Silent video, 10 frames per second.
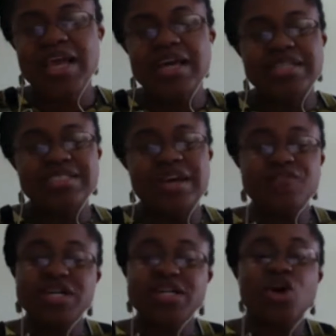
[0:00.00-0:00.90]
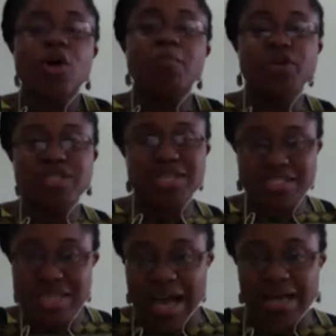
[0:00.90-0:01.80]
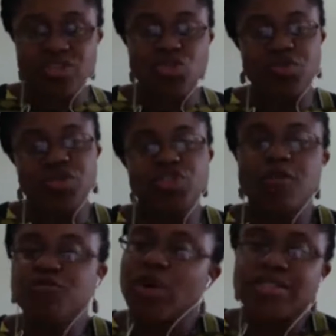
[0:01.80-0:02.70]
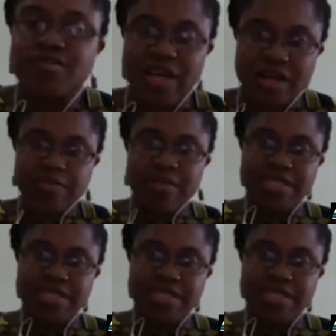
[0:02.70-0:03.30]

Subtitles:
Definitely computer science or the software development